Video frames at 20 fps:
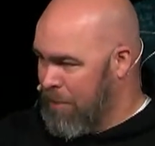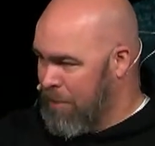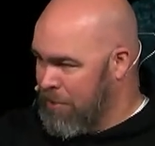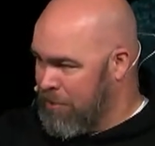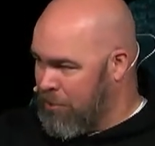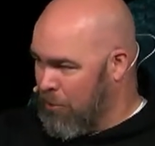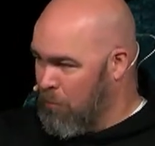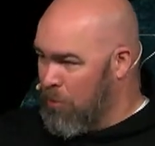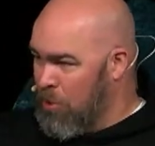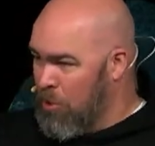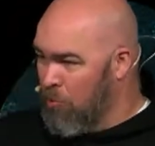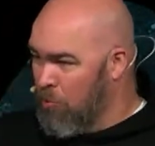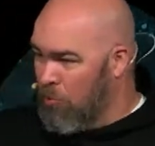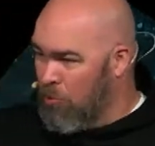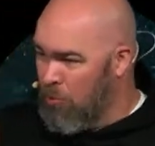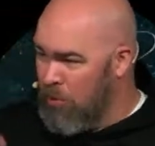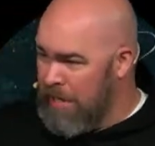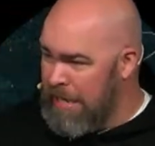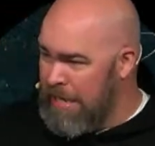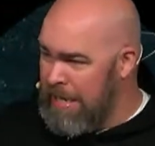So when you
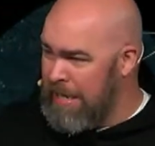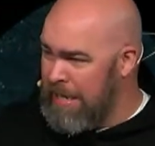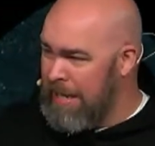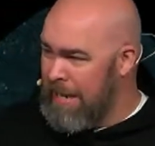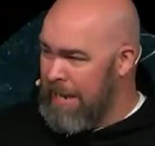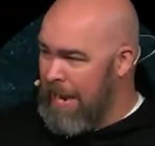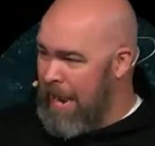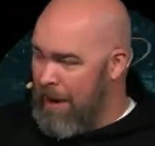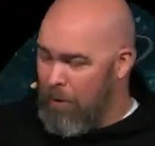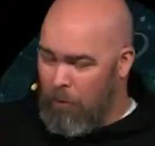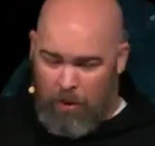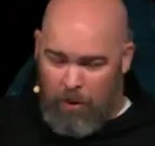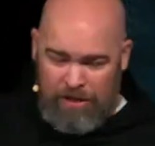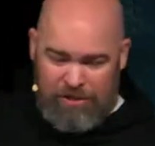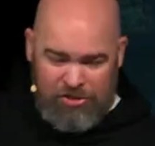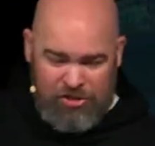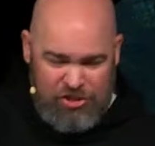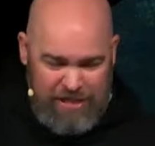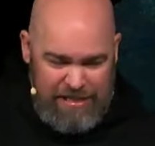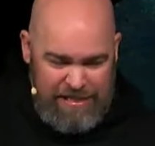read
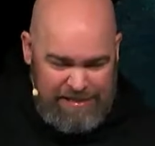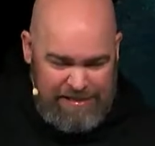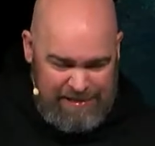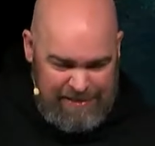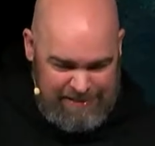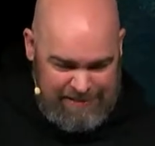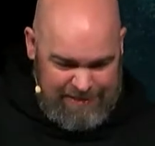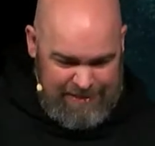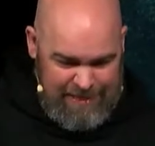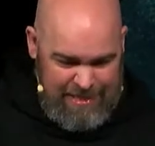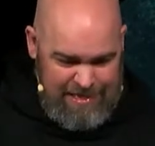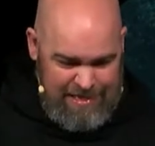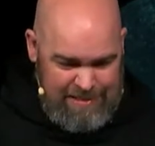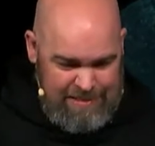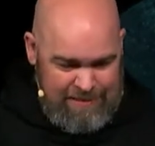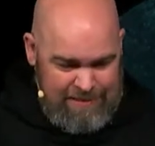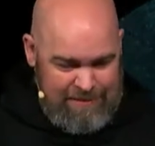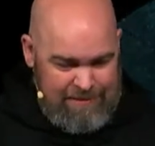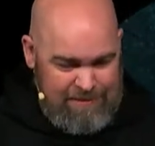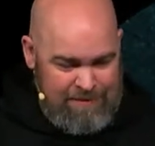what Jesus
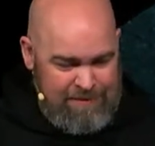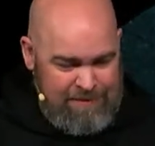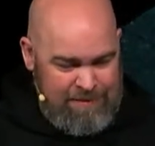says,